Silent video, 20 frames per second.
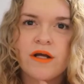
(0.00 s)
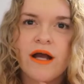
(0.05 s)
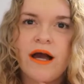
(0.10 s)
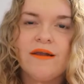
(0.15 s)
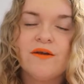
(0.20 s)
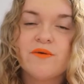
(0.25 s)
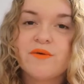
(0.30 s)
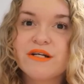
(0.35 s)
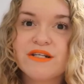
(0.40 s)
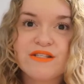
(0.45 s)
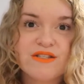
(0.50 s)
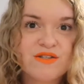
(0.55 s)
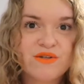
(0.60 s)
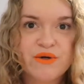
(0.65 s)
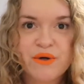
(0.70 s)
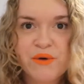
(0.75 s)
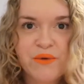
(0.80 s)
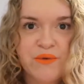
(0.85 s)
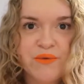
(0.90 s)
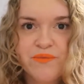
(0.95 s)
calories. So
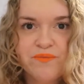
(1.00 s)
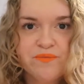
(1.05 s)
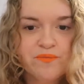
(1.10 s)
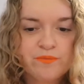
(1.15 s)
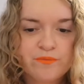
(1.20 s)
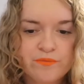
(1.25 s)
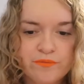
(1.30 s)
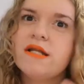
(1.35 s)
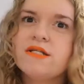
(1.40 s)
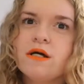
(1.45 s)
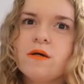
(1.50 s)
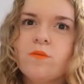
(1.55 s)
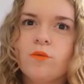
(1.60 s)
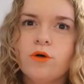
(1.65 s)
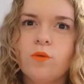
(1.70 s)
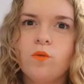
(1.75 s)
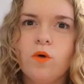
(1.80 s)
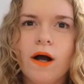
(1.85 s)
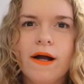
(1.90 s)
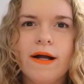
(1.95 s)
I don't want
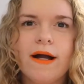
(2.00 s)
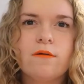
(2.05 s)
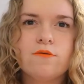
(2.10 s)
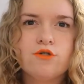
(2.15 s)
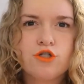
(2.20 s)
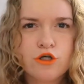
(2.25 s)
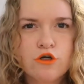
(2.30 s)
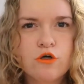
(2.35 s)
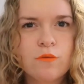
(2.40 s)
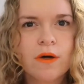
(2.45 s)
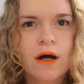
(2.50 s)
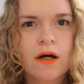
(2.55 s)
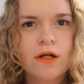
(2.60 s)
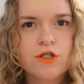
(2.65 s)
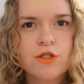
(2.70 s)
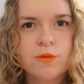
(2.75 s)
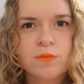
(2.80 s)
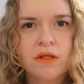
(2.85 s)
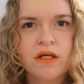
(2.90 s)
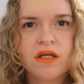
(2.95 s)
to work out too
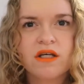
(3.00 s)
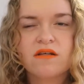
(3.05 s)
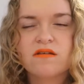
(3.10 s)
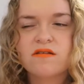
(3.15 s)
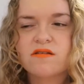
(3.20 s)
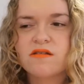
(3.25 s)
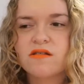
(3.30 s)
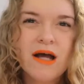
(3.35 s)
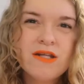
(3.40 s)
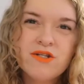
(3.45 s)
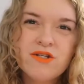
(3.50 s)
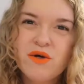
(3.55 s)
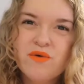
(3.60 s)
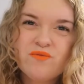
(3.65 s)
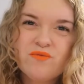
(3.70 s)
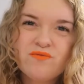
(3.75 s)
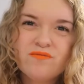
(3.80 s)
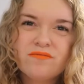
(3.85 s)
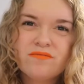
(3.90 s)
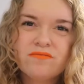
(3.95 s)
much, because I
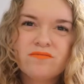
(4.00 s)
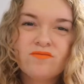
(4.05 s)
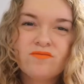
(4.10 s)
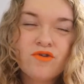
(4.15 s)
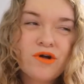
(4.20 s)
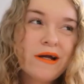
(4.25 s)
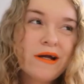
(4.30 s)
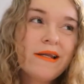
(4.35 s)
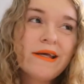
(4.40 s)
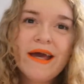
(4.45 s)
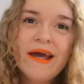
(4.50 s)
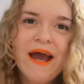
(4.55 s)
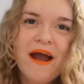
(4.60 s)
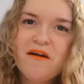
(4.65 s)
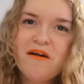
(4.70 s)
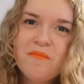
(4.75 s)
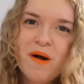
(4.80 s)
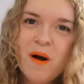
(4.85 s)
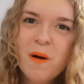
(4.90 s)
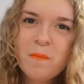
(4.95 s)
don't really
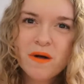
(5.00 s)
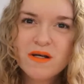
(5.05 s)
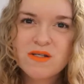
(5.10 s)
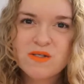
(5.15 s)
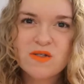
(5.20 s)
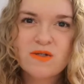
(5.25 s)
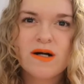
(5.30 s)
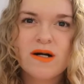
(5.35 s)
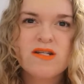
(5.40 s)
care about muscle.